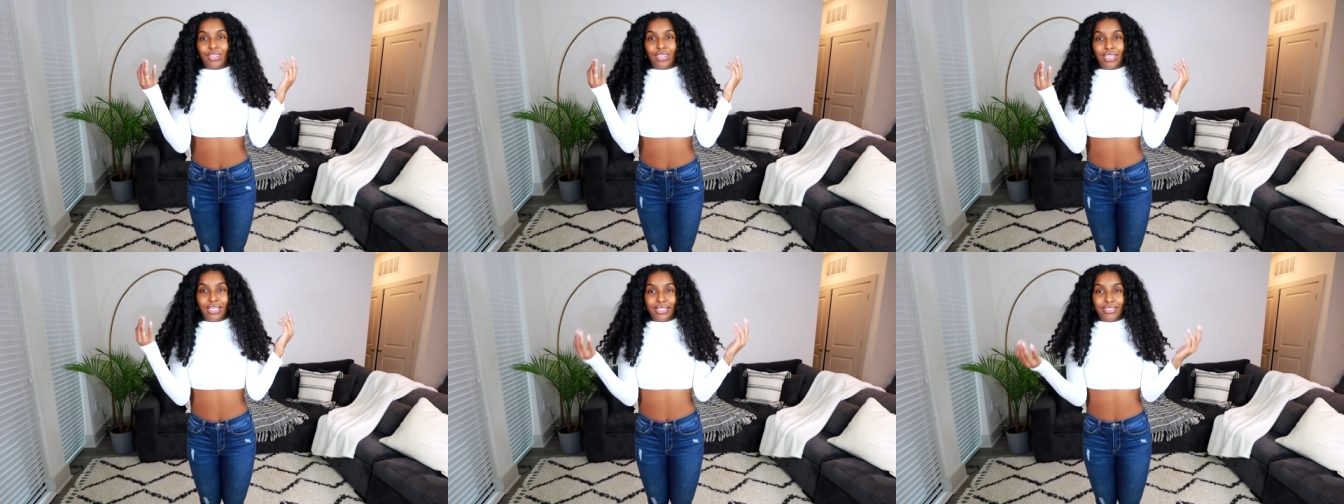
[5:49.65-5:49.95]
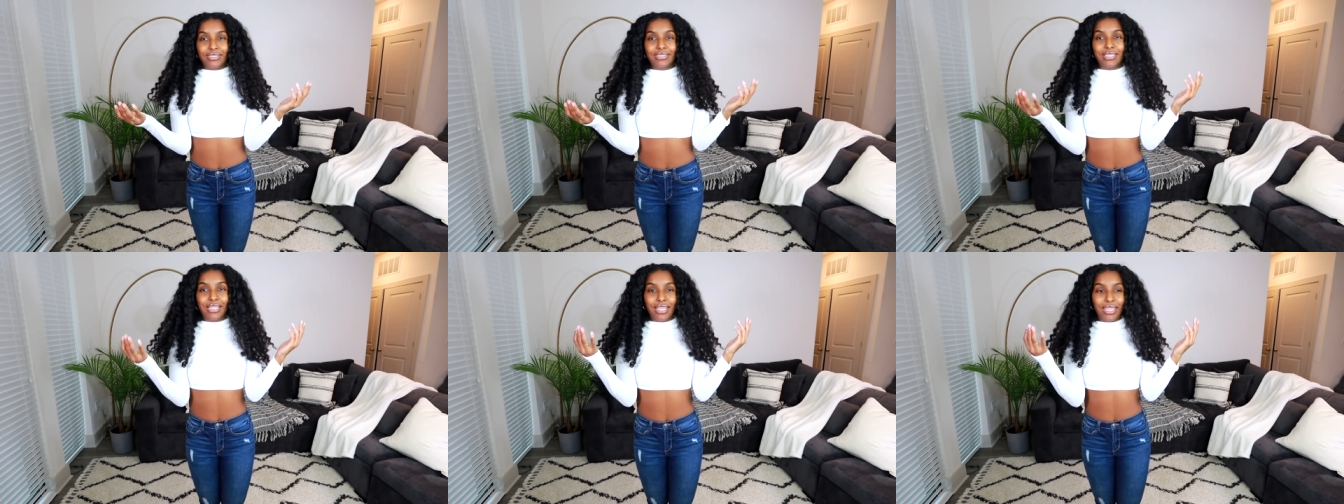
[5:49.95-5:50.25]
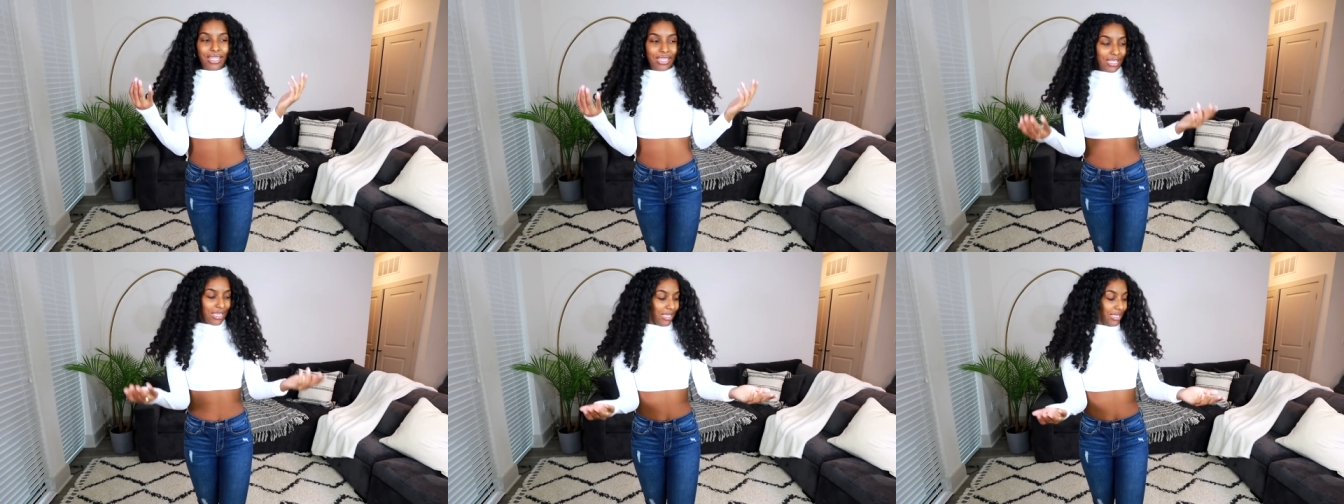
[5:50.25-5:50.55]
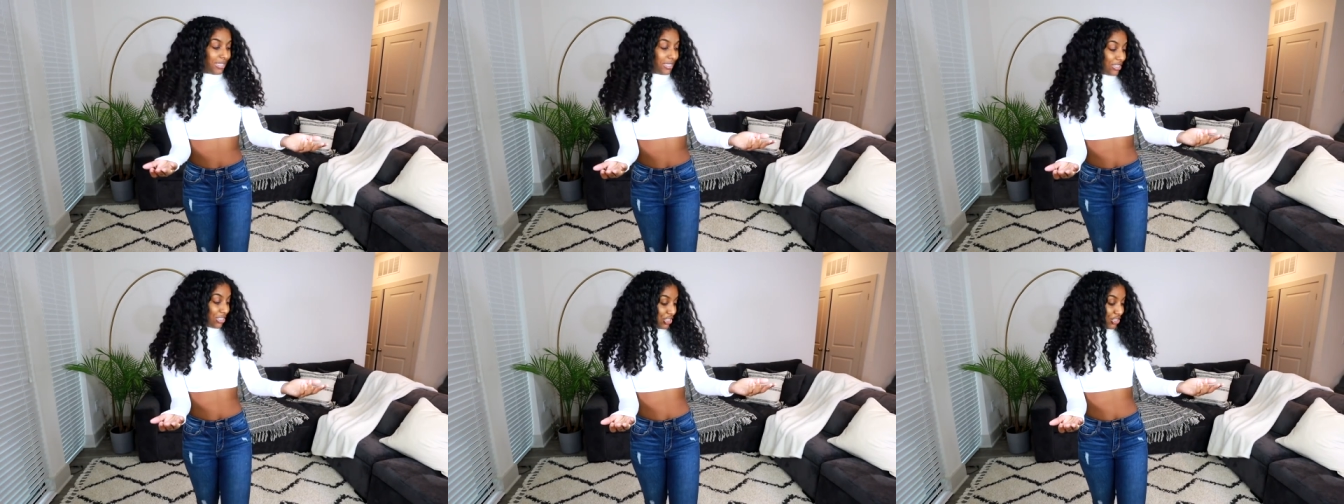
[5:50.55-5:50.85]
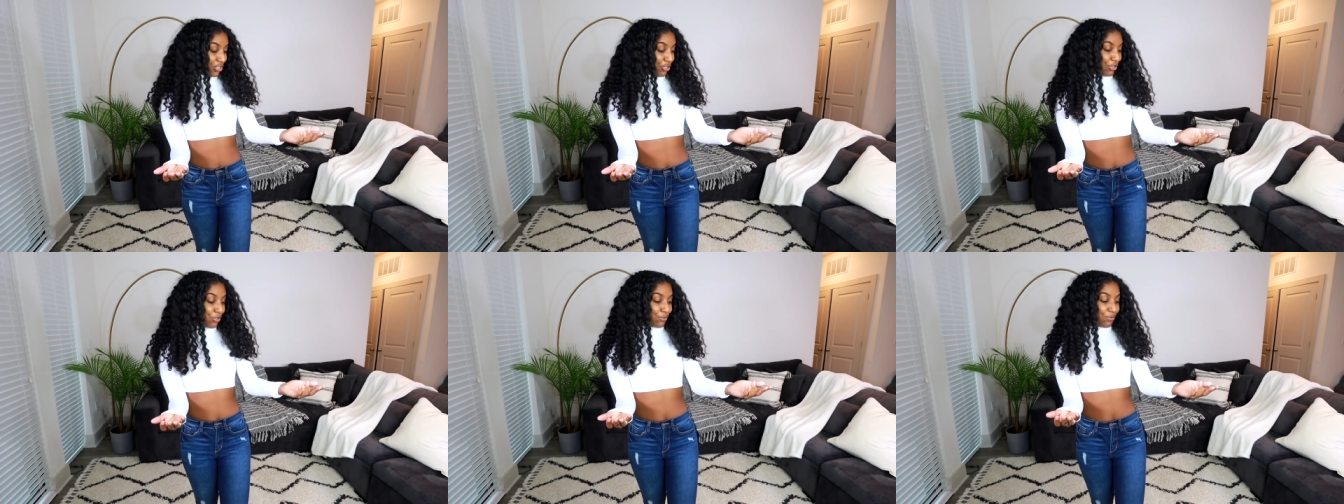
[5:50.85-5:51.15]
This
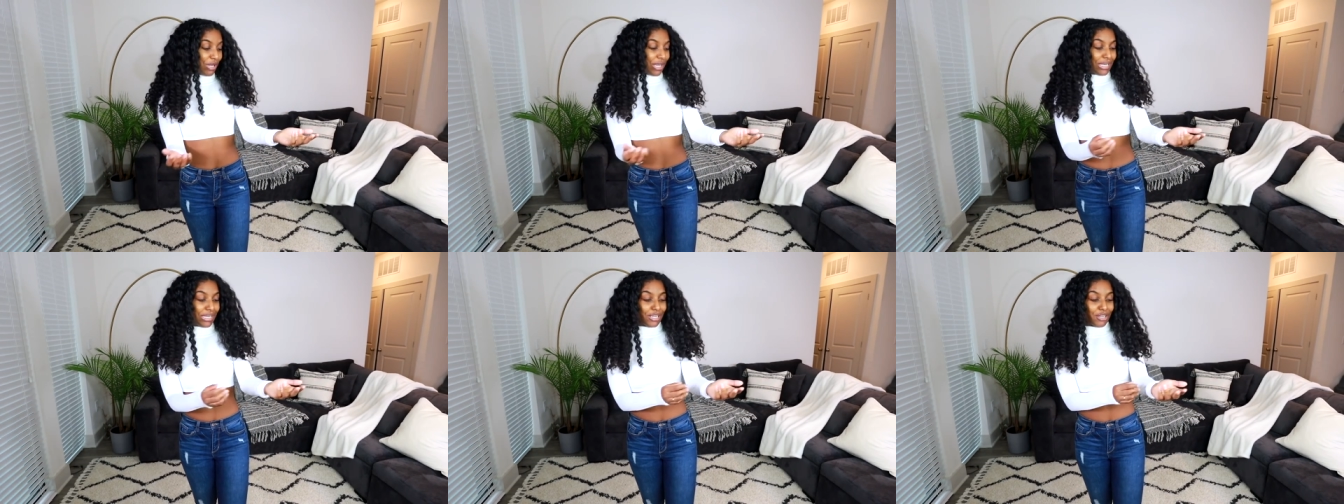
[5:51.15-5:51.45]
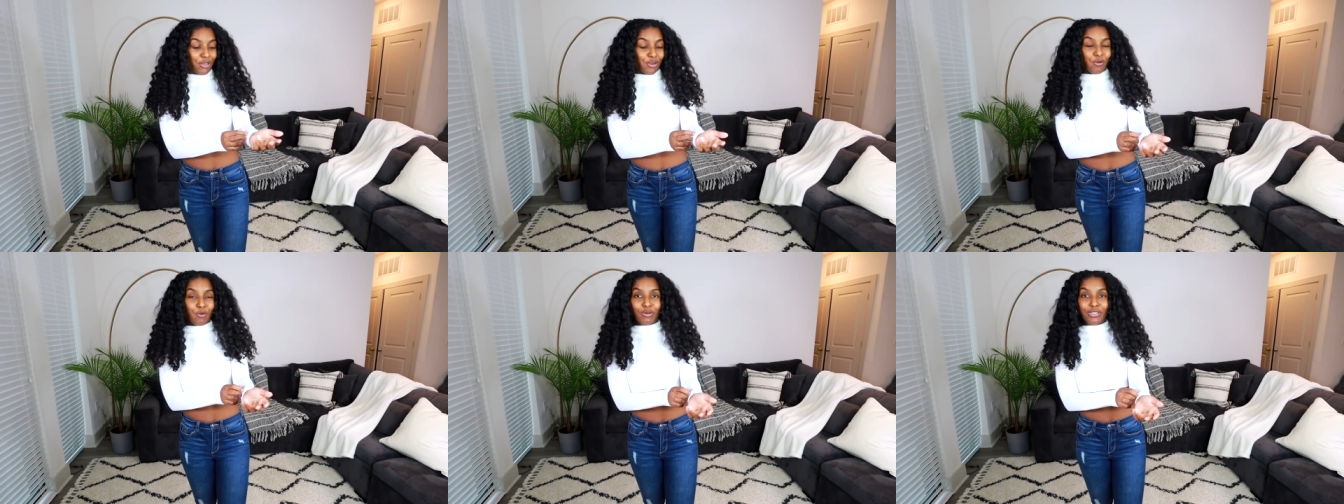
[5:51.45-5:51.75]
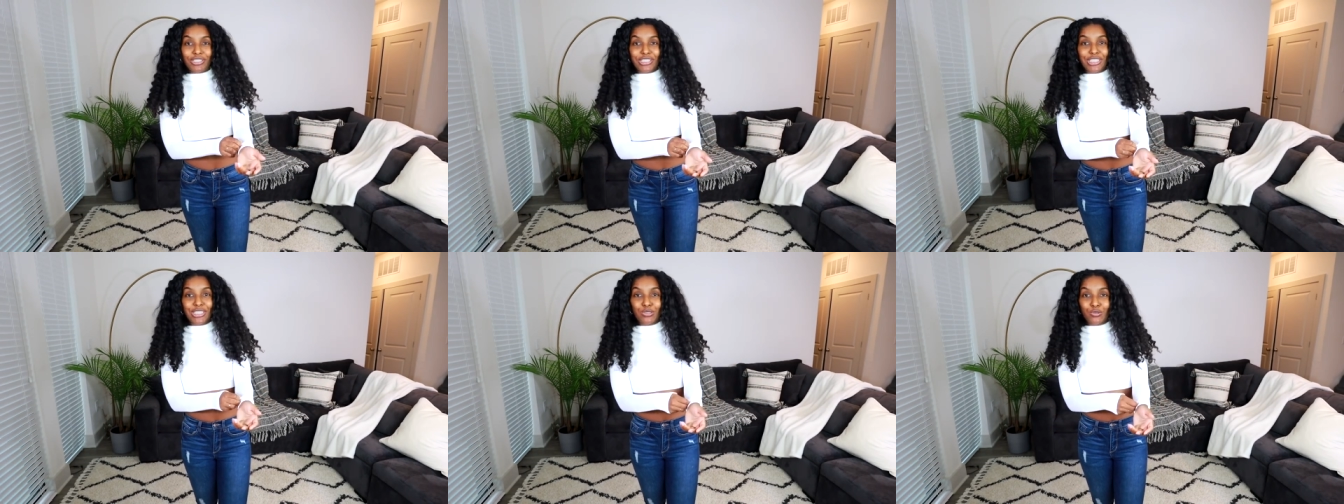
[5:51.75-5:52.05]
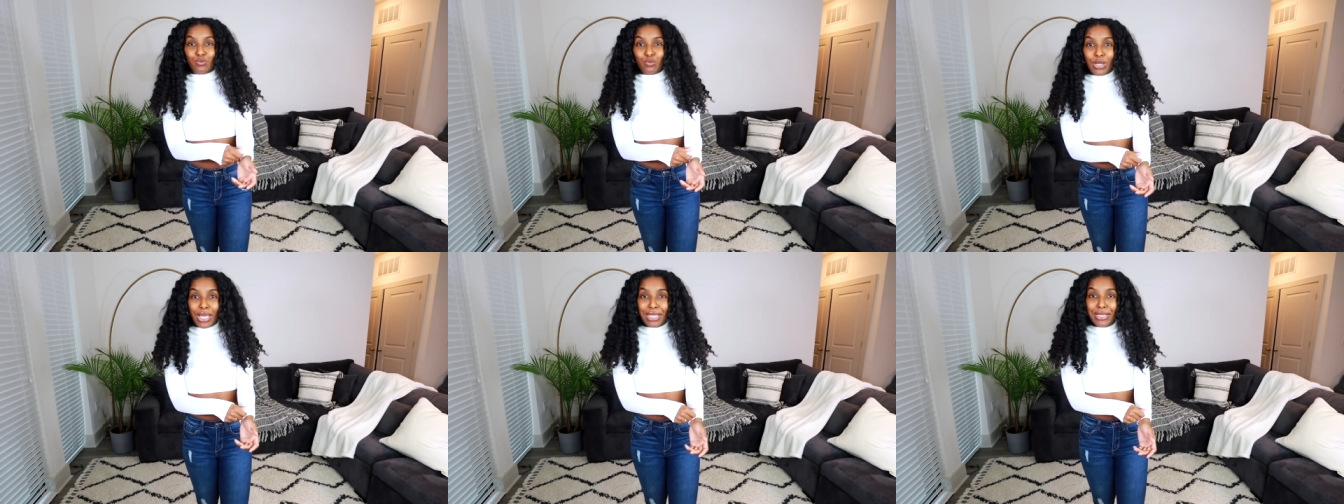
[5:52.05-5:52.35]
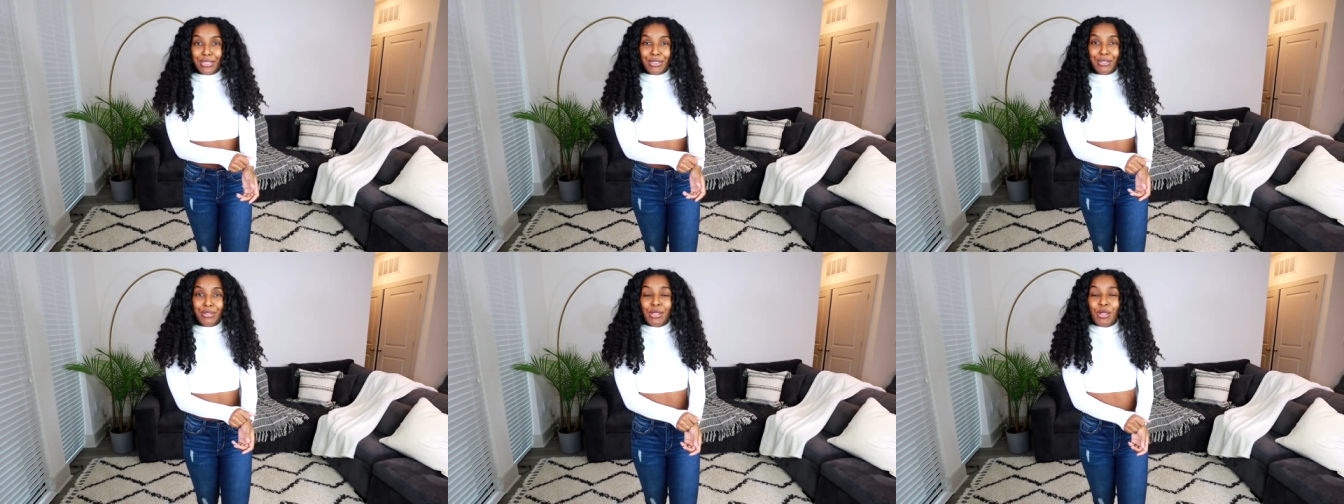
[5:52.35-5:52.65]
shirt right here or
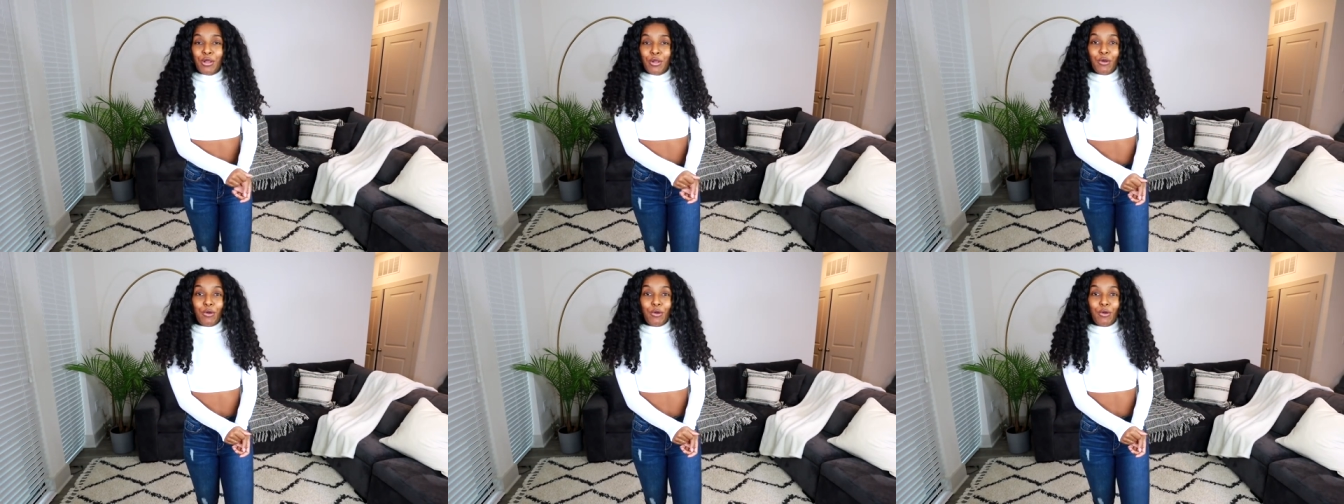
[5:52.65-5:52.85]
sweater